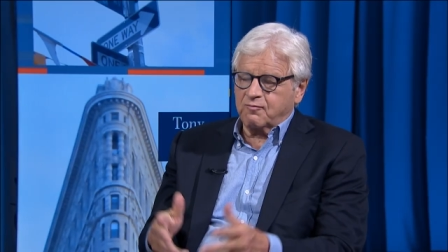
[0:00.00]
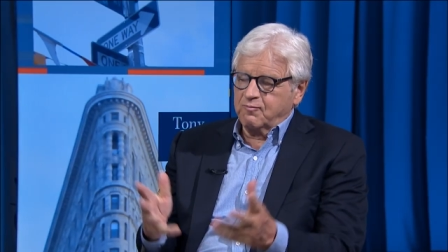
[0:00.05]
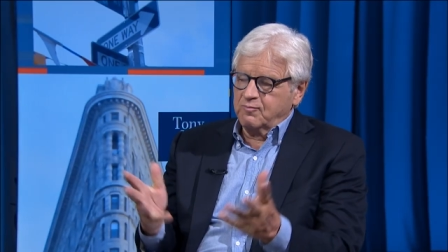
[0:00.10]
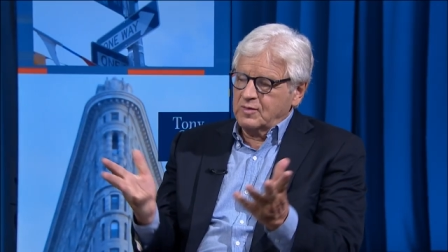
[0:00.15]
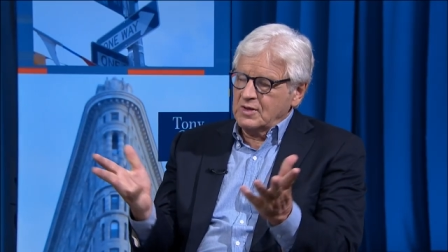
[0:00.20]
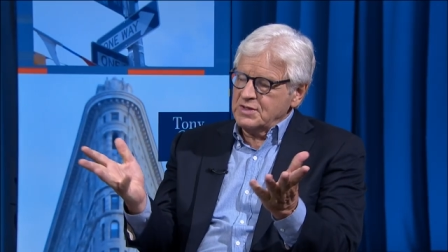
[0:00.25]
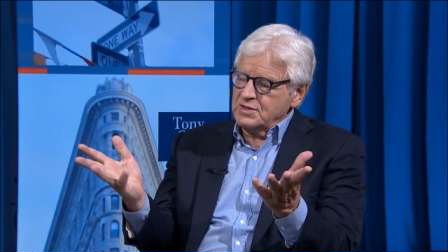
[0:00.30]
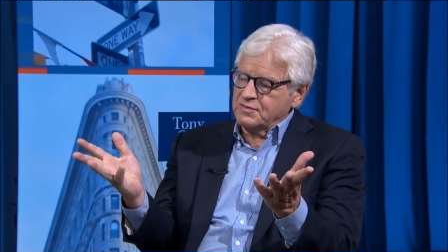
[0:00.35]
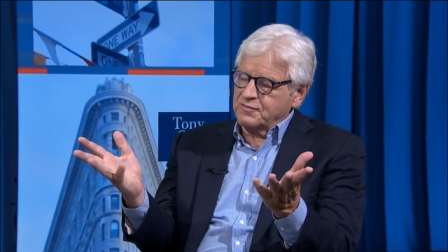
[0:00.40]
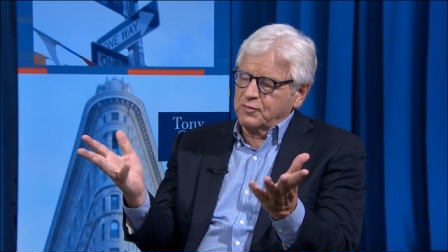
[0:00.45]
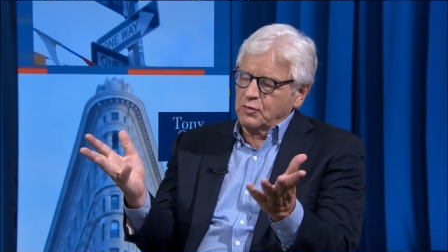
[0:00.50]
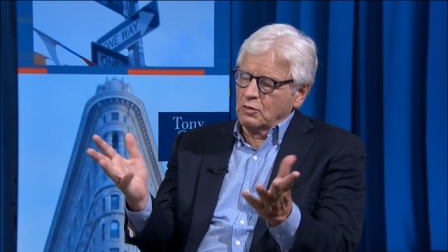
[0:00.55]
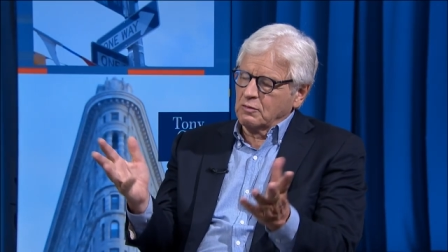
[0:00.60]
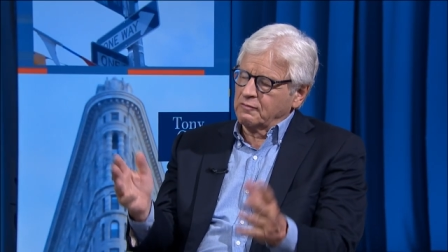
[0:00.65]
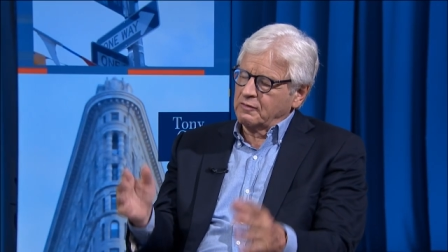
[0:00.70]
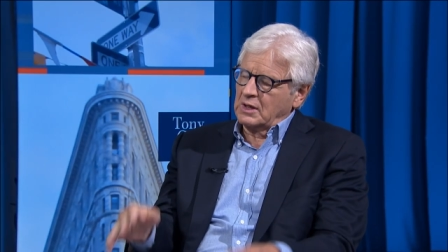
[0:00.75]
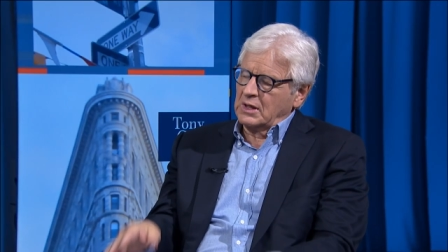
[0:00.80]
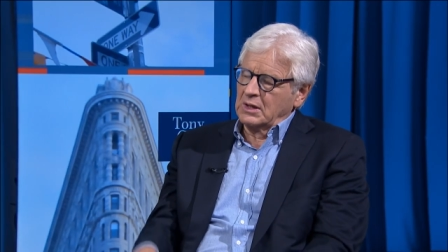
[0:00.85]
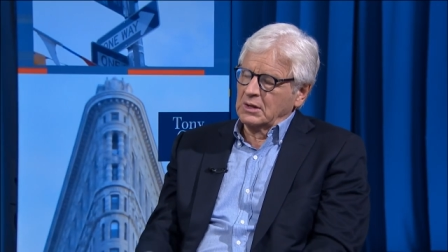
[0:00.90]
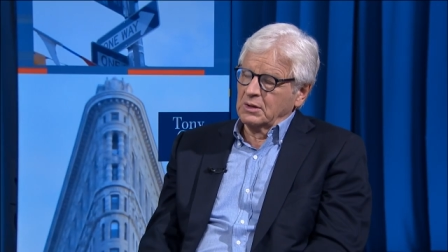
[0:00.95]
These four
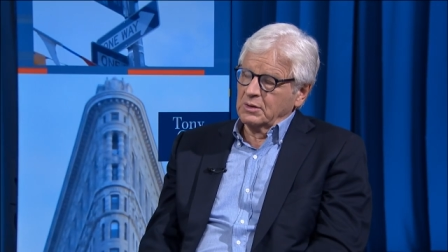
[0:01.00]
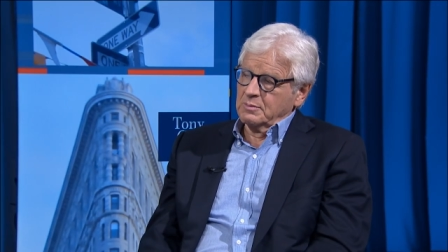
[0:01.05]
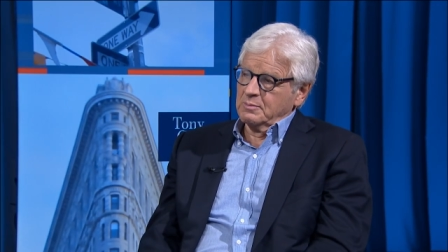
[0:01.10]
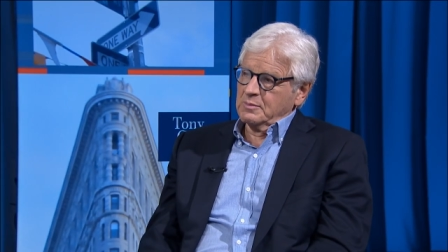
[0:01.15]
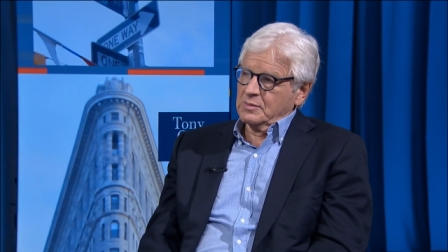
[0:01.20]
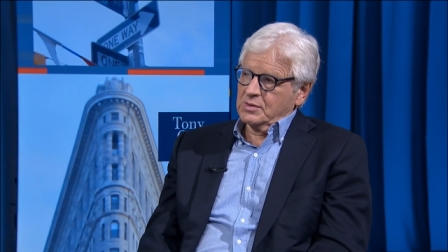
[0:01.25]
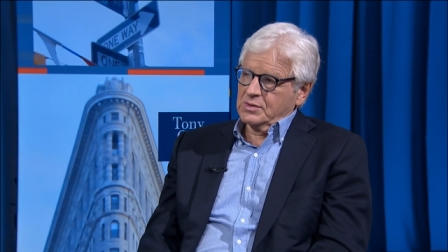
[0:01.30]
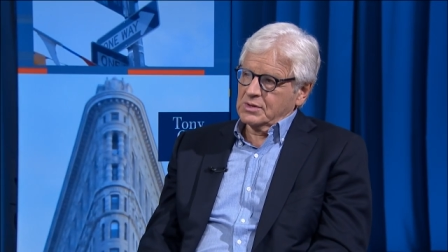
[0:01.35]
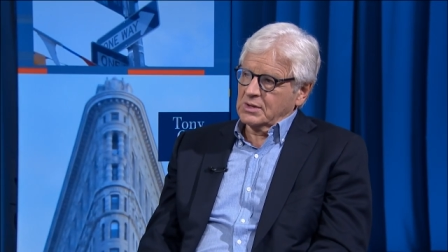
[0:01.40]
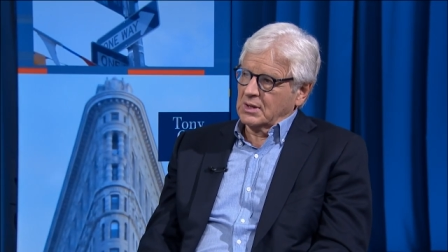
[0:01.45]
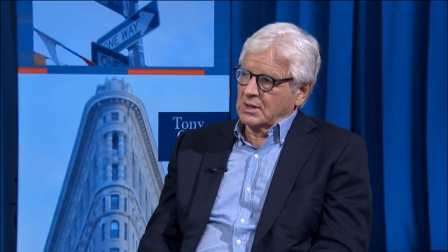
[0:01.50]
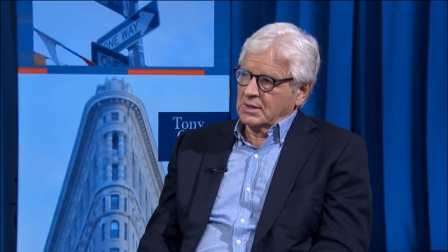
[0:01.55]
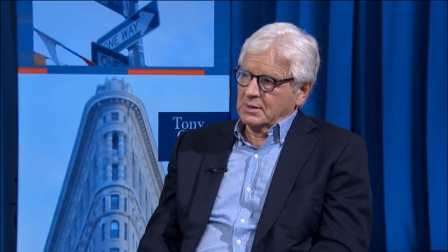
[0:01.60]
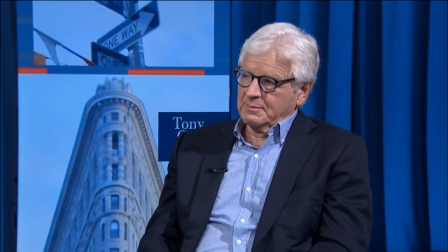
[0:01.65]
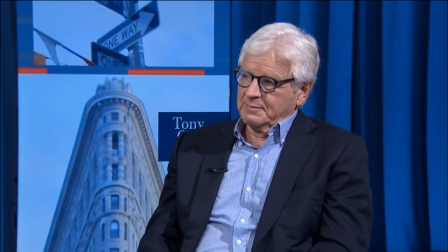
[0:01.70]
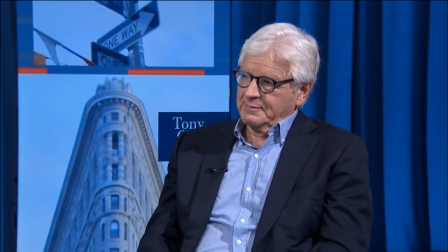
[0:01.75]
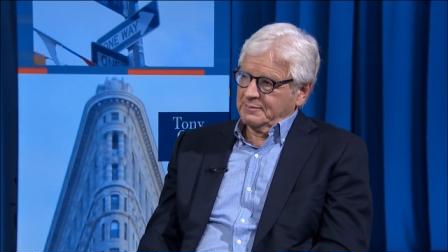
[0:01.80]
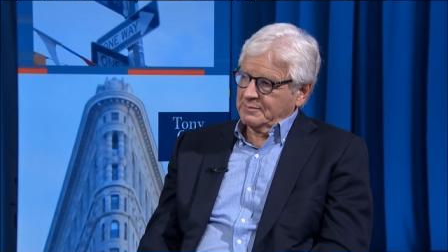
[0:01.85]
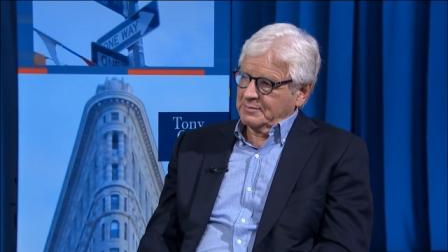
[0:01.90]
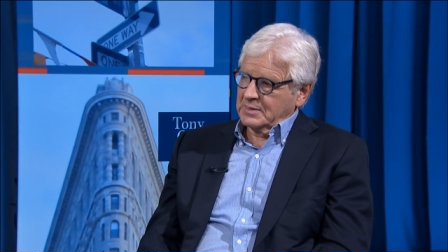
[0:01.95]
volumes
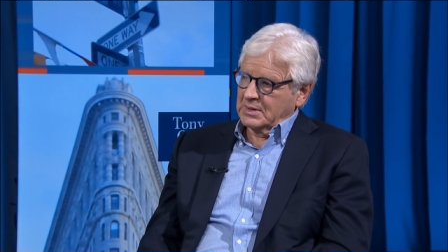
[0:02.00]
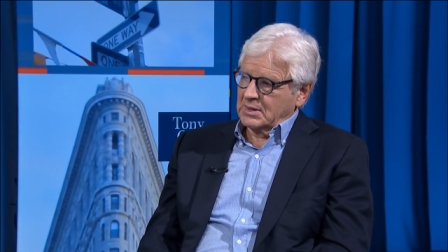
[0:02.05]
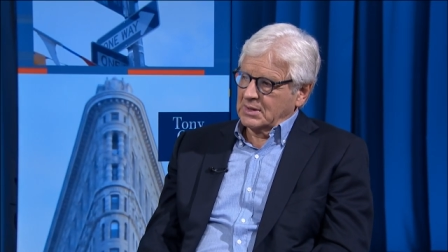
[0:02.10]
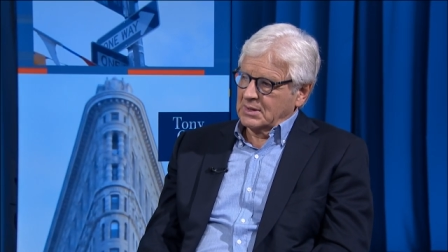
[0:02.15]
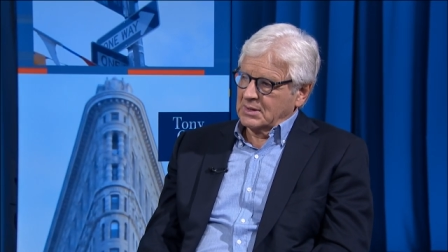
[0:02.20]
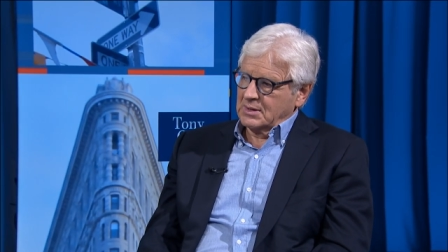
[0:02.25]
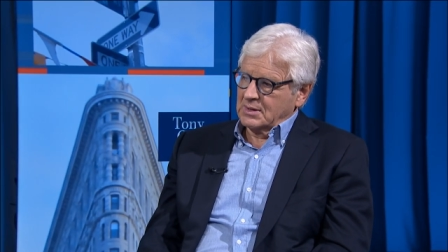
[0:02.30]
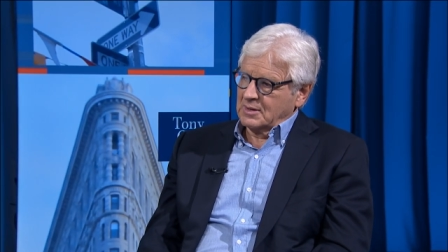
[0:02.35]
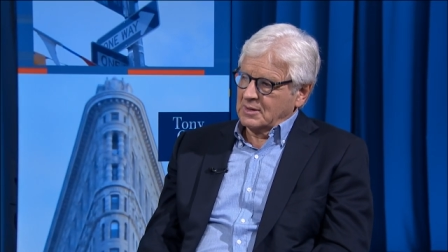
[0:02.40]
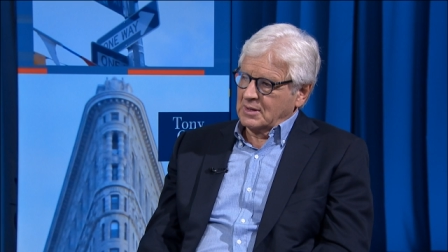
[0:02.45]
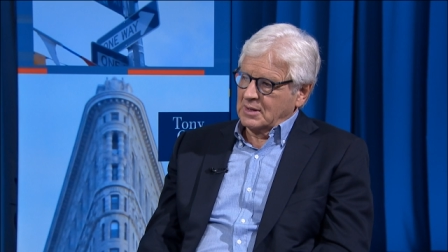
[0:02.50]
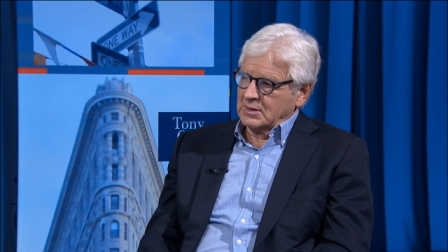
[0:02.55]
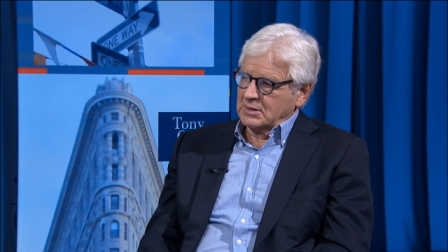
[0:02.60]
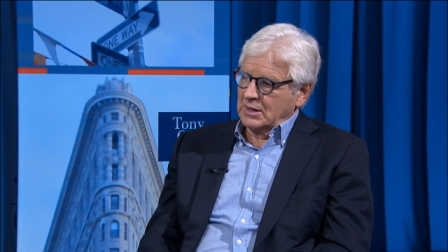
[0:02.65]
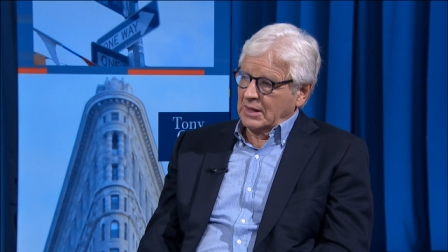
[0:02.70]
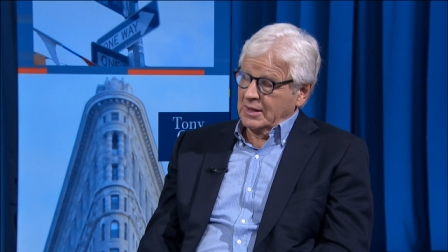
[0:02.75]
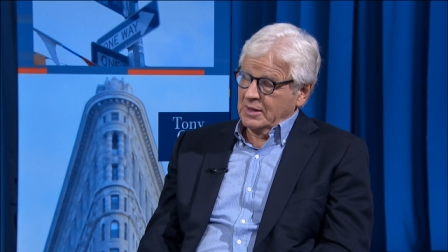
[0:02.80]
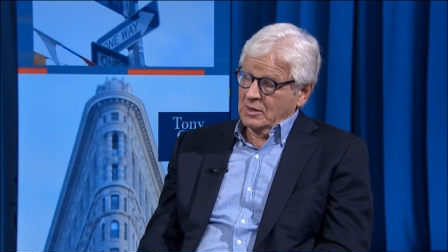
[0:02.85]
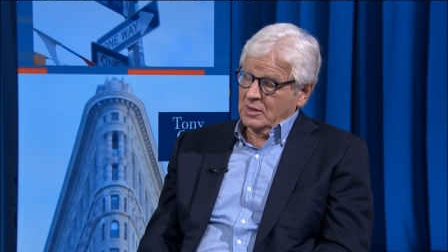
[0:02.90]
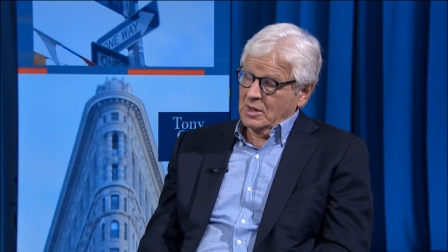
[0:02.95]
on
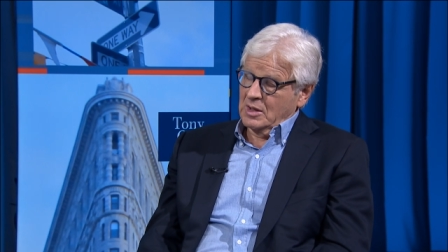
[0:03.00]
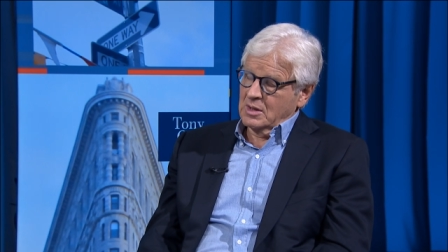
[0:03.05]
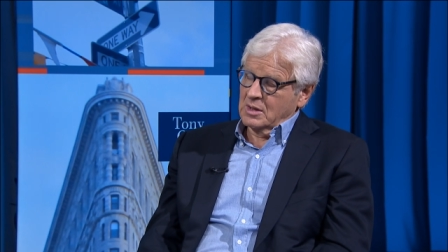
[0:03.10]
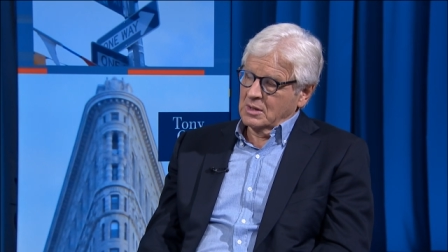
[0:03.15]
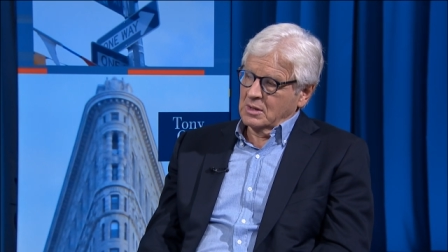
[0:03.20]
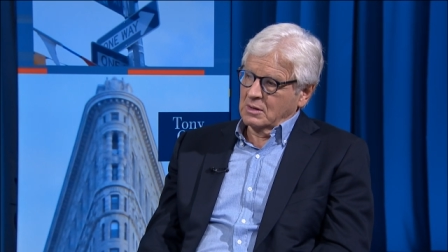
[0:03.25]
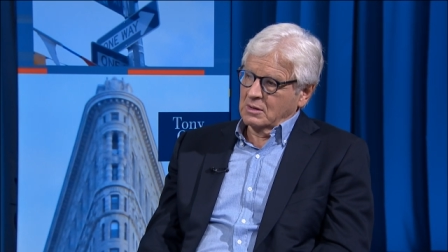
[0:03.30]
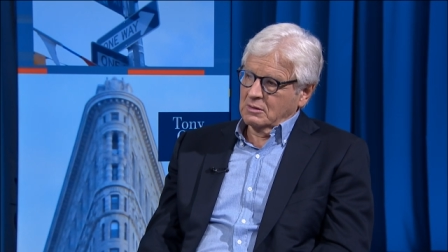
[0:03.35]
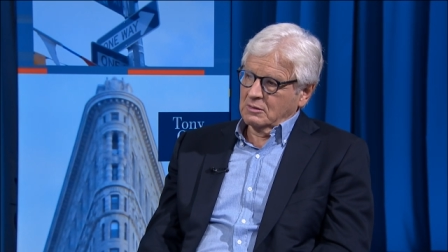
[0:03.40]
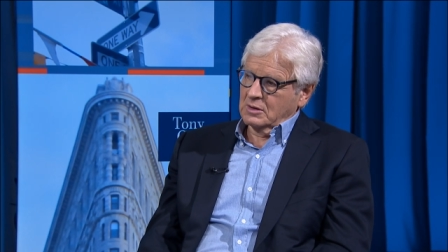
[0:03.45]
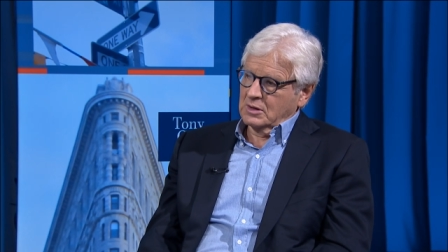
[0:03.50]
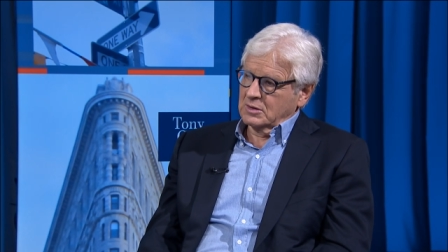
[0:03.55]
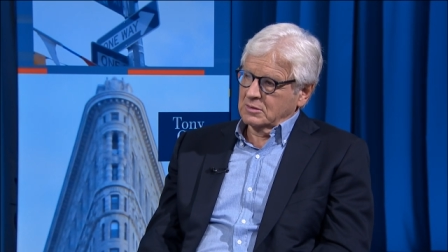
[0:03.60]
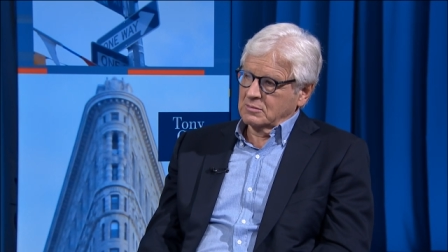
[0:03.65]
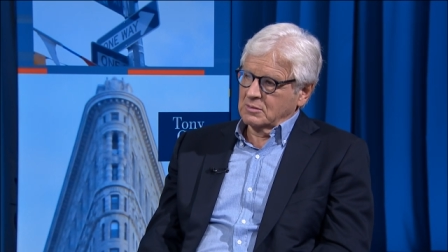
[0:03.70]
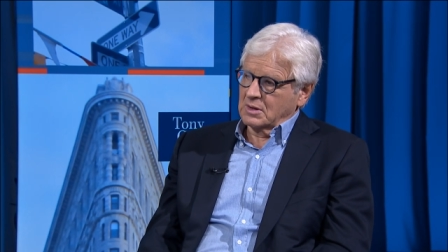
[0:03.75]
Leonardo